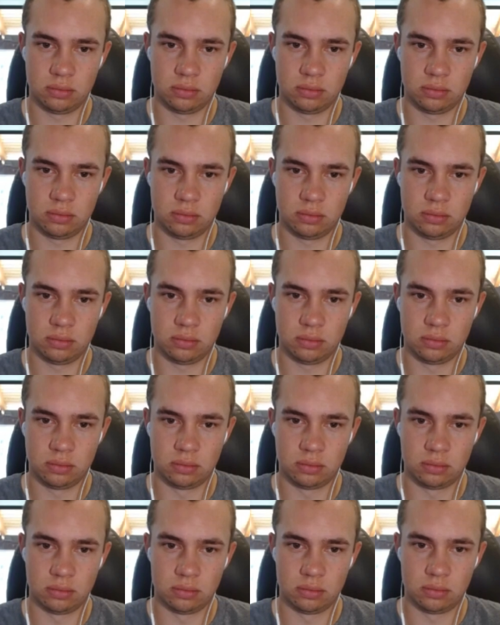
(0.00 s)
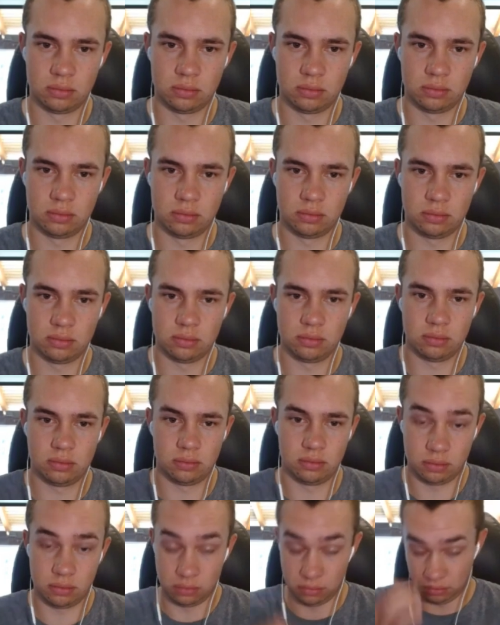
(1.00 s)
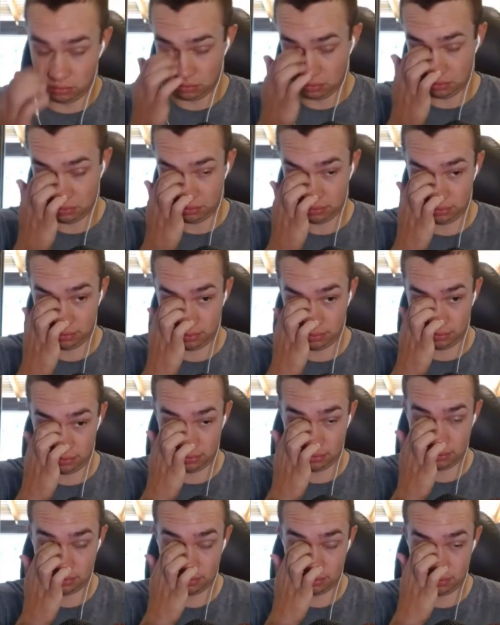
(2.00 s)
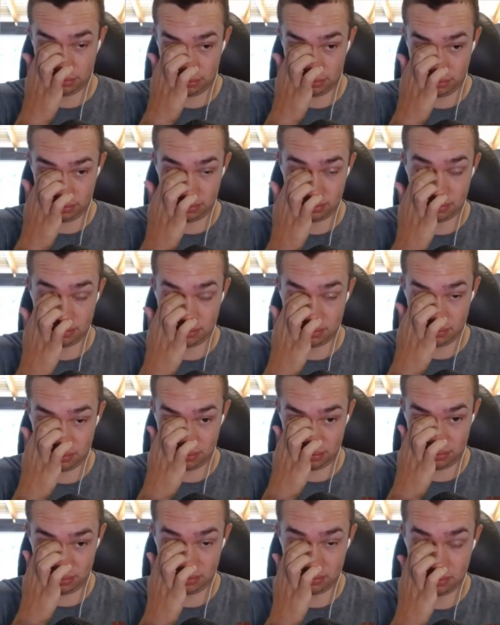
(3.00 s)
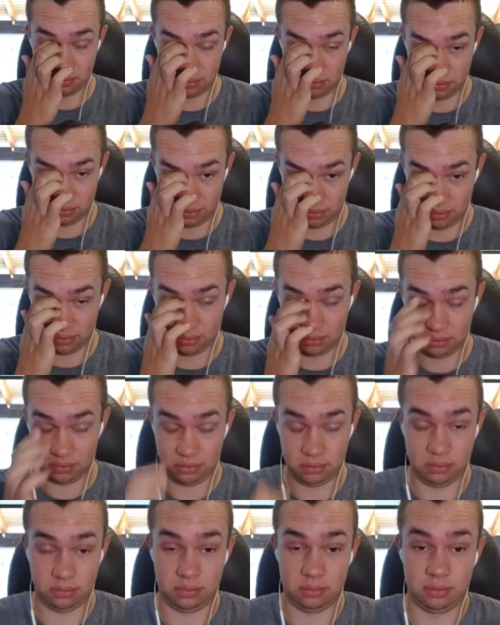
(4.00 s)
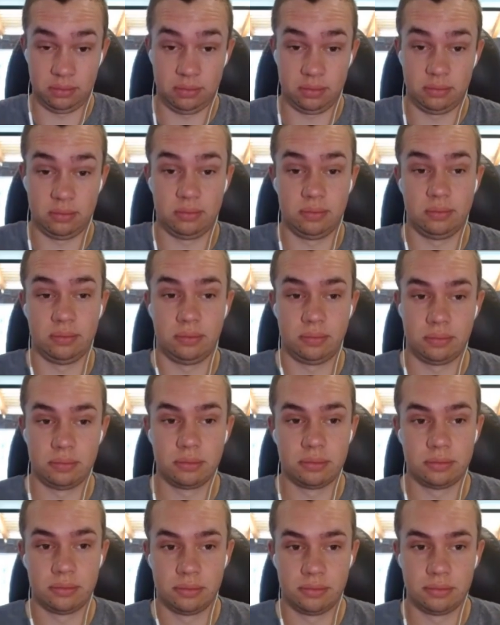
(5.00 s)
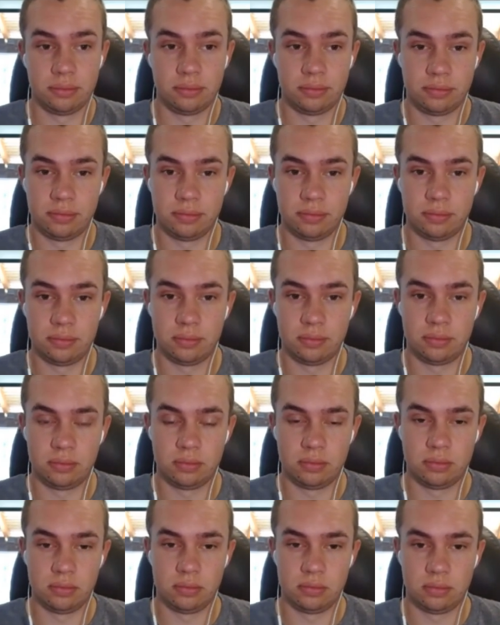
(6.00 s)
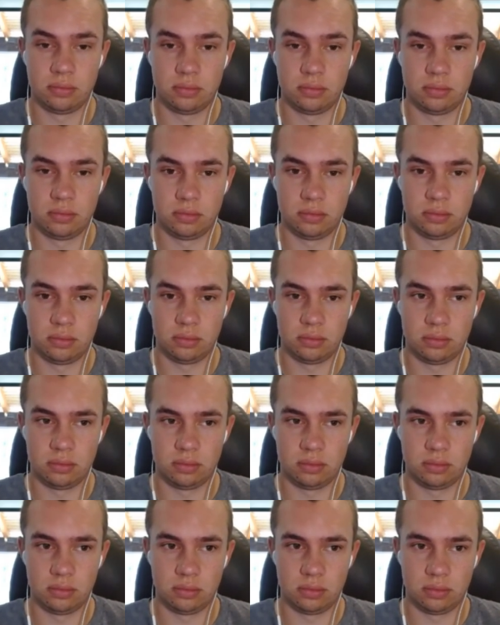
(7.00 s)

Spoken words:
The person shown says nothing.